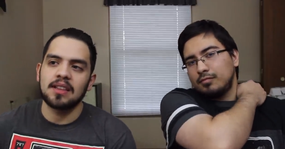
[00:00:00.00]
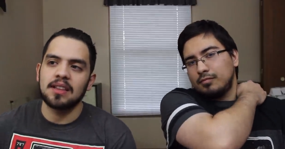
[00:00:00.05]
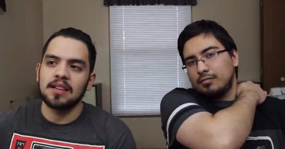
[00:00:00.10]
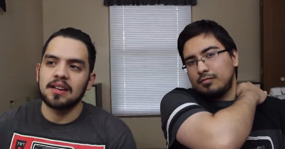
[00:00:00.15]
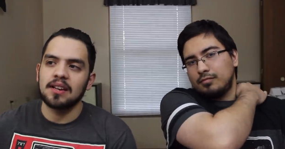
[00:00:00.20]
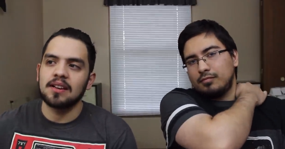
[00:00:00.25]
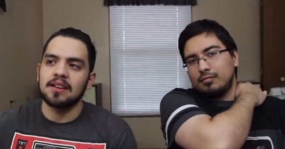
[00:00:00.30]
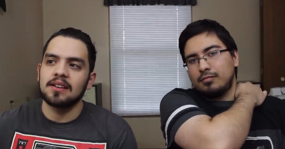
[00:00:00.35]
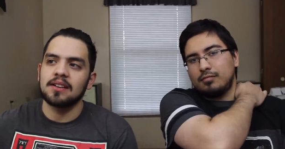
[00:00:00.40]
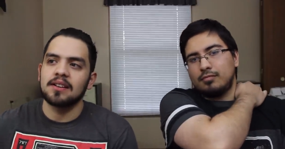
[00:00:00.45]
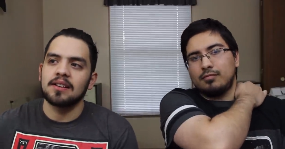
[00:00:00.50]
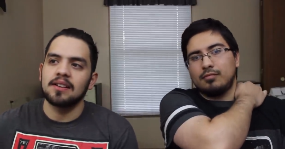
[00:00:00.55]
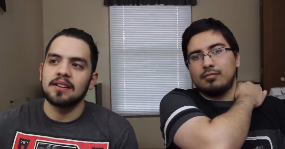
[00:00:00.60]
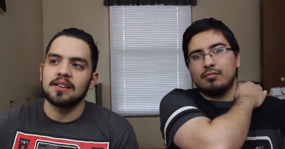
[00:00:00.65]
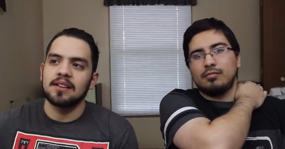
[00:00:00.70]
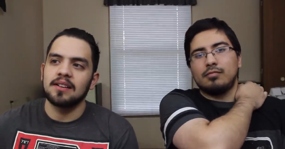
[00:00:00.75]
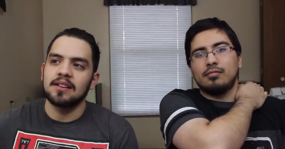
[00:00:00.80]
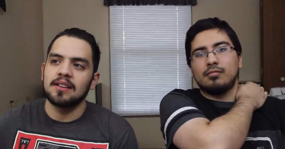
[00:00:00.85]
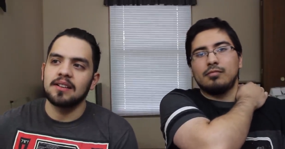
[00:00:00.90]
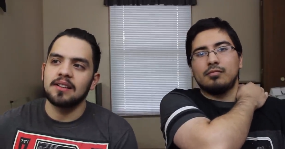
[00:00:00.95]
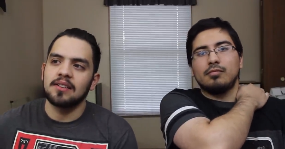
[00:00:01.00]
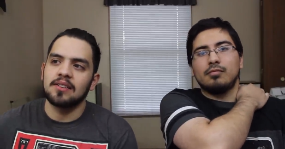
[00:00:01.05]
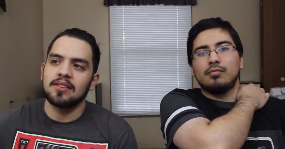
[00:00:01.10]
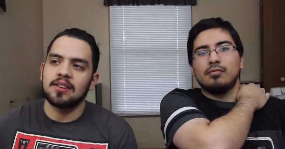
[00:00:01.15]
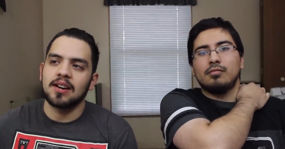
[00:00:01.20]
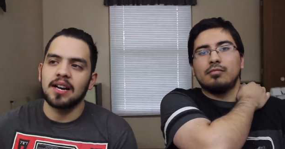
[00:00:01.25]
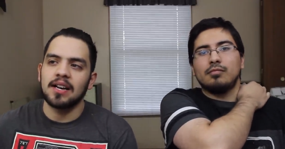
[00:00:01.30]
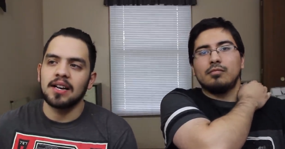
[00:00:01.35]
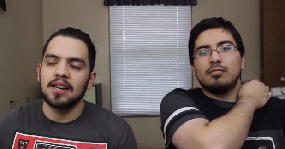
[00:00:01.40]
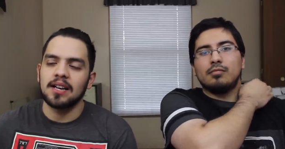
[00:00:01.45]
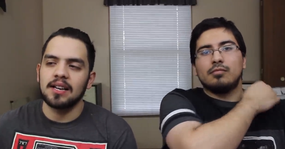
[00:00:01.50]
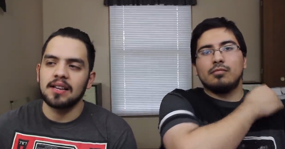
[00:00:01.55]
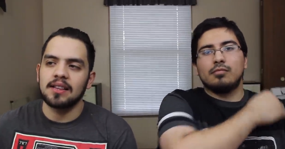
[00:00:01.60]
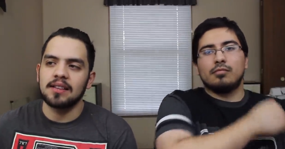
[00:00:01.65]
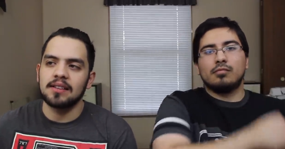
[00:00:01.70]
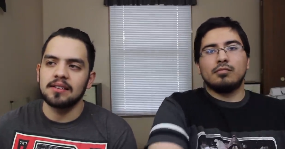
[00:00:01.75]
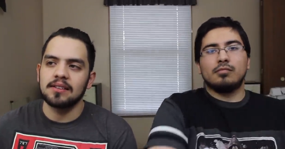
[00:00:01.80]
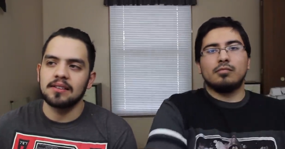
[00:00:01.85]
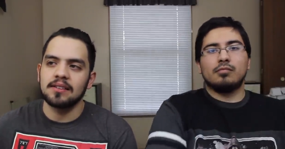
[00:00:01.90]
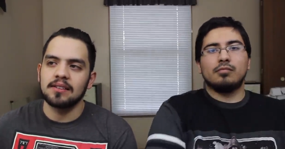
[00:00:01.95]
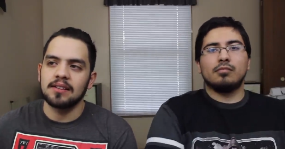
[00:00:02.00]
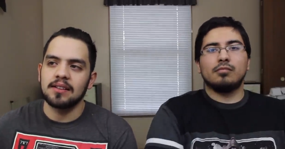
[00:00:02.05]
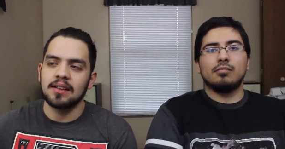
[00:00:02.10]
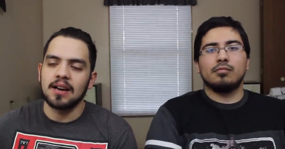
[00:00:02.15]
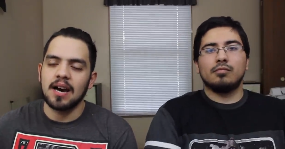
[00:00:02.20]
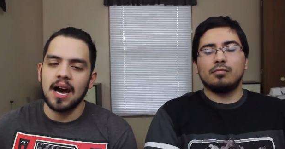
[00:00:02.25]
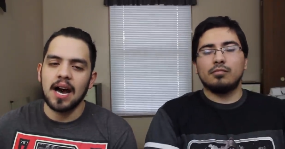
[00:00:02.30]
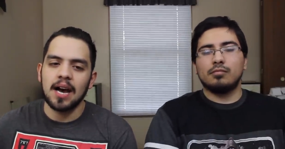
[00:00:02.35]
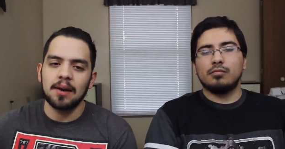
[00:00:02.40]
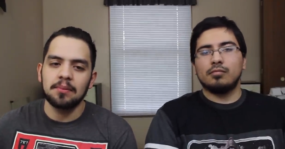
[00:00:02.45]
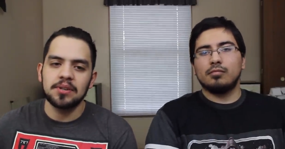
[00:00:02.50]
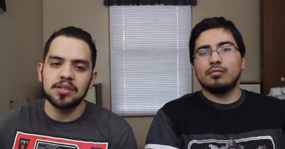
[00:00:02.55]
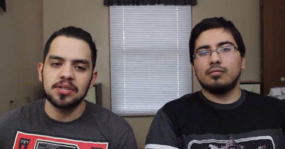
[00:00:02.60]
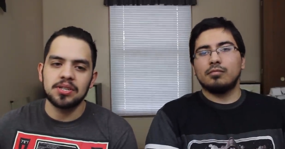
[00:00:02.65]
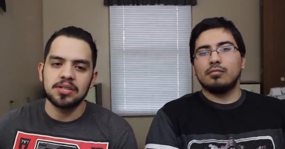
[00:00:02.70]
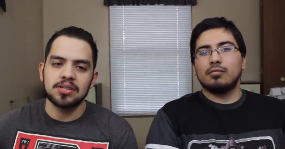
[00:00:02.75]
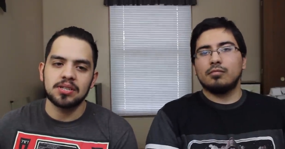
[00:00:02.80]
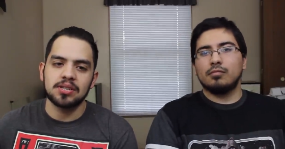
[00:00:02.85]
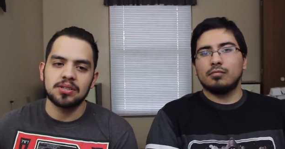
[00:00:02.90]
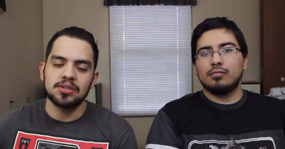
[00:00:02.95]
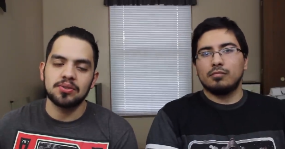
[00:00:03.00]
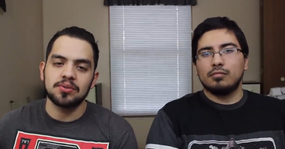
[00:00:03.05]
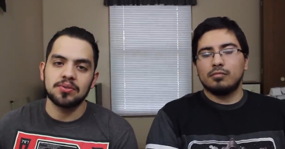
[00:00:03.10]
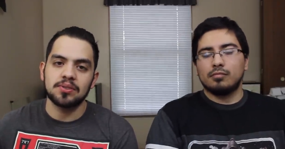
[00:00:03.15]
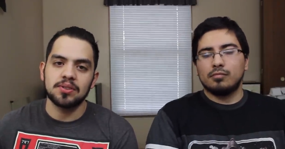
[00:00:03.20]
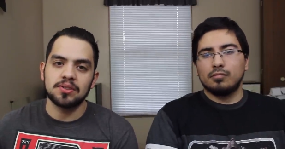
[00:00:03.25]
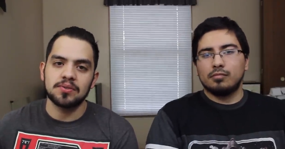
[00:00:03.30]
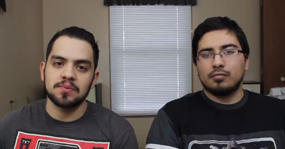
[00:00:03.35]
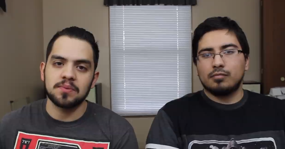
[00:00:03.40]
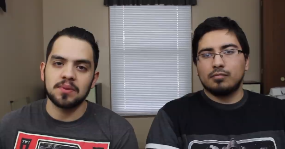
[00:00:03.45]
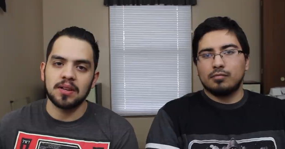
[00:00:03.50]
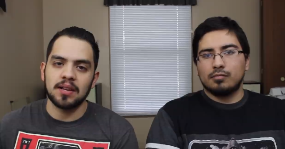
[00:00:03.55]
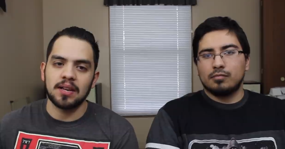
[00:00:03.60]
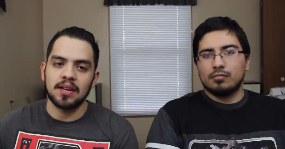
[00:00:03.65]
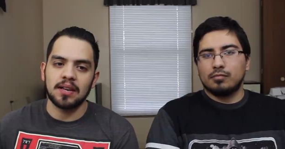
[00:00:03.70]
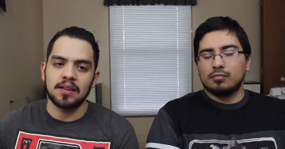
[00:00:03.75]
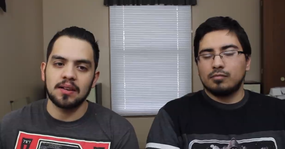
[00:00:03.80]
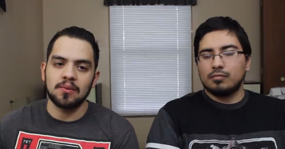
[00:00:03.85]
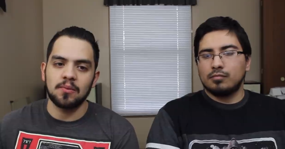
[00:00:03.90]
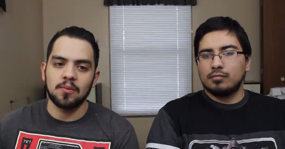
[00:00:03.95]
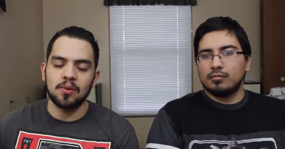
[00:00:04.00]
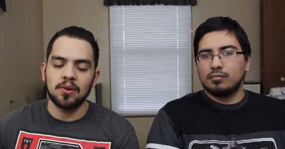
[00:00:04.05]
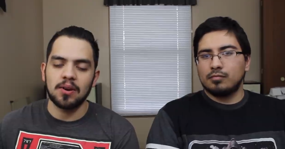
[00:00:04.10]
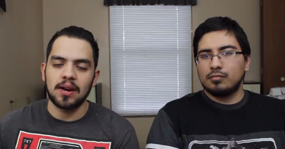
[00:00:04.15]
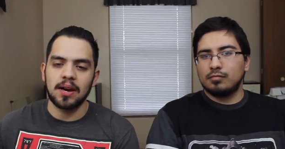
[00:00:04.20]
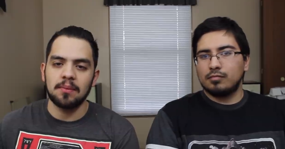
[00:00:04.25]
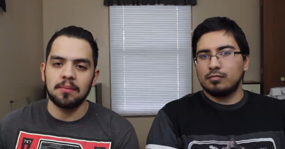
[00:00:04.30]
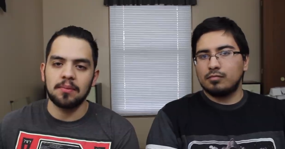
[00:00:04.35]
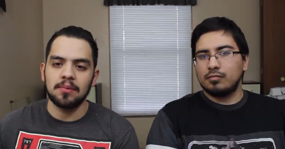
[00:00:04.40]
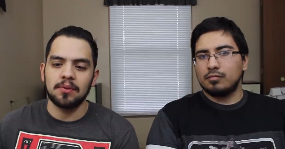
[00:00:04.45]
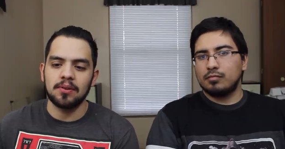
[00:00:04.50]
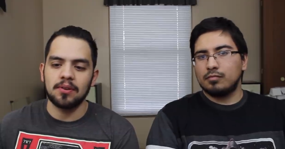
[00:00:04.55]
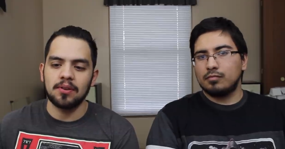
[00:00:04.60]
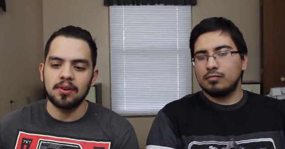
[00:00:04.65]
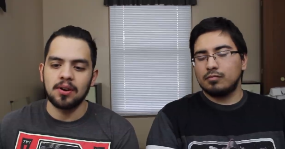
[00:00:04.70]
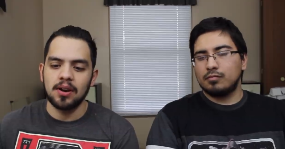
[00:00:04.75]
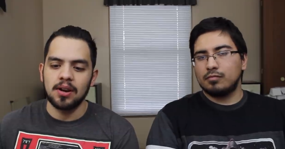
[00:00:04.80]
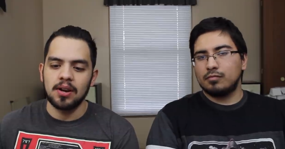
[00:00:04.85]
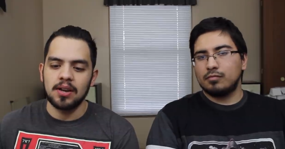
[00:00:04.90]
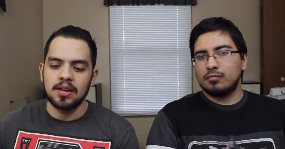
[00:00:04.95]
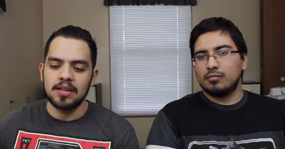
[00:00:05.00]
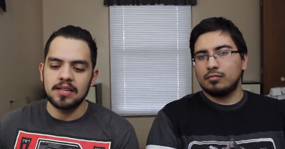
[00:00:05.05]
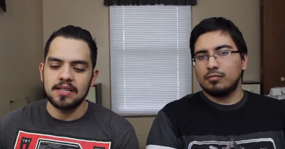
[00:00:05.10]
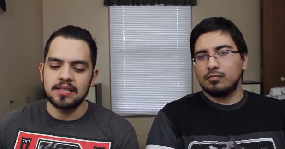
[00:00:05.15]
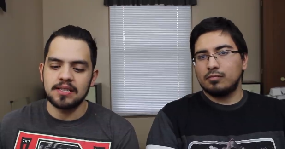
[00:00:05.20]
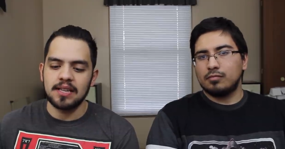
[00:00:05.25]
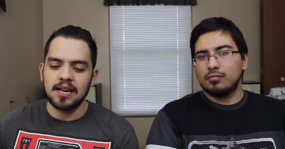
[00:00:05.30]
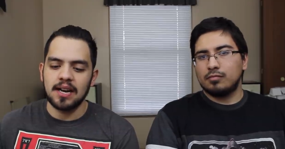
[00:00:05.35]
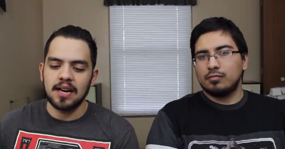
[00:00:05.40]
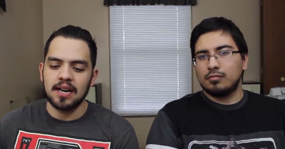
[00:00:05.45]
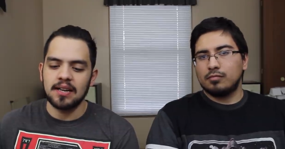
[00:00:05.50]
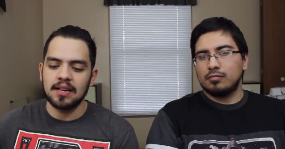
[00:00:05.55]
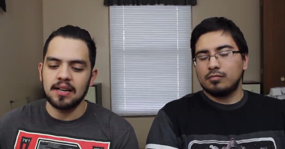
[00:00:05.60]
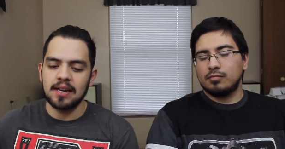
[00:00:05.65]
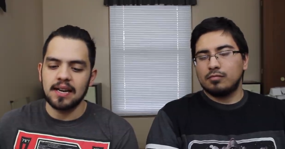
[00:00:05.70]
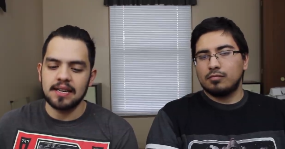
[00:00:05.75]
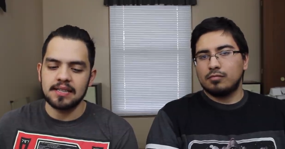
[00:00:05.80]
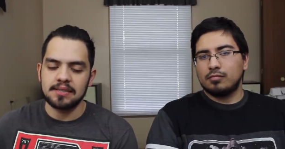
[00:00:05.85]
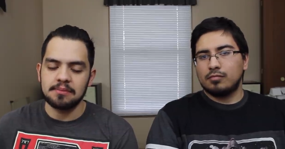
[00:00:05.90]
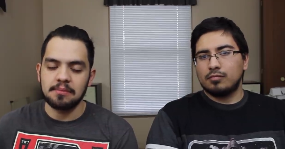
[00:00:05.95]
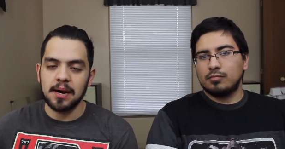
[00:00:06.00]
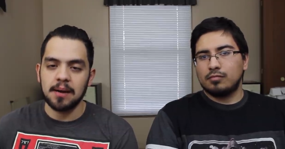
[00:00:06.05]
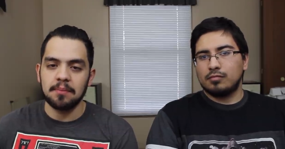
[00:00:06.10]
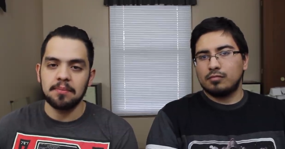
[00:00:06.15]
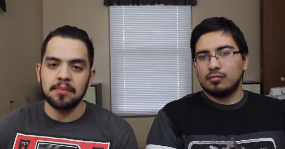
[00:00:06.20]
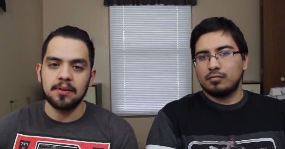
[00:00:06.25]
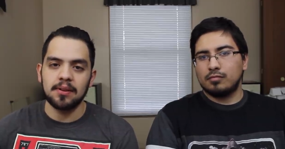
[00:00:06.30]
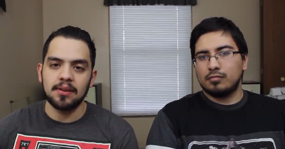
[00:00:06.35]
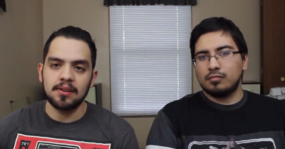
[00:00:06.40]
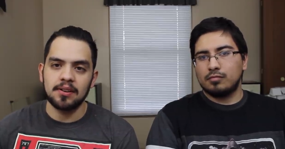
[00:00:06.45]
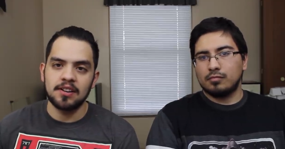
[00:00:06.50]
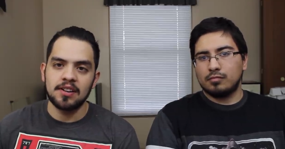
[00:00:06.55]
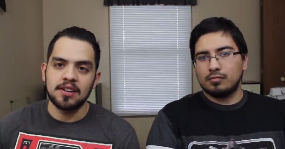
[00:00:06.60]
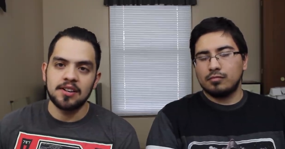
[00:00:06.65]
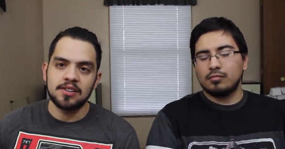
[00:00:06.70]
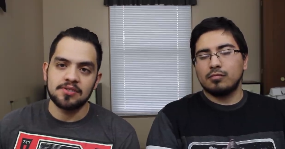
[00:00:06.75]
Speaker 1: i think uh, they're kind of like the the hobby stores where like warhammer is not as popular.